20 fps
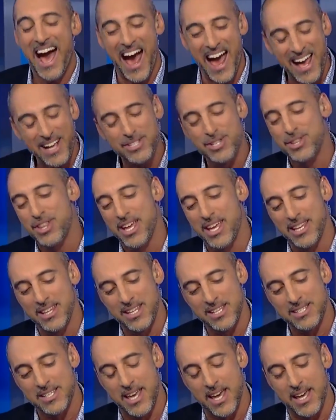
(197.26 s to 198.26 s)
I actually think in
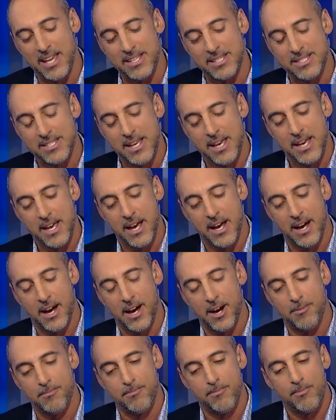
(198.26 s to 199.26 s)
this case,
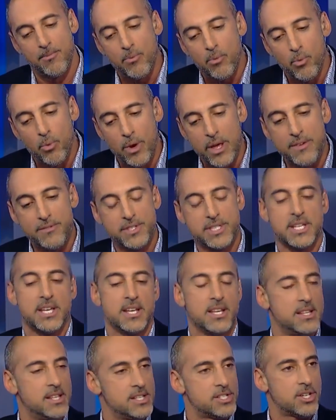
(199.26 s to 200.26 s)
um, we've
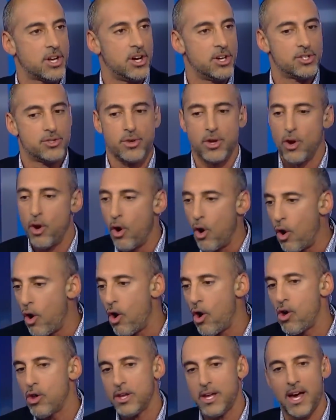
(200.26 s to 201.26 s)
seen in this country
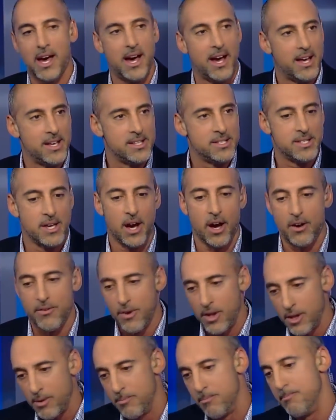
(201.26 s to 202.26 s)
all kinds of
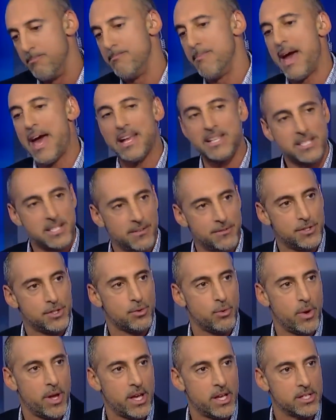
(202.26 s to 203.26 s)
massive
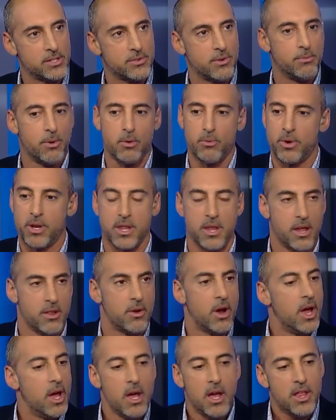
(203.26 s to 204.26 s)
swings from one way to the other.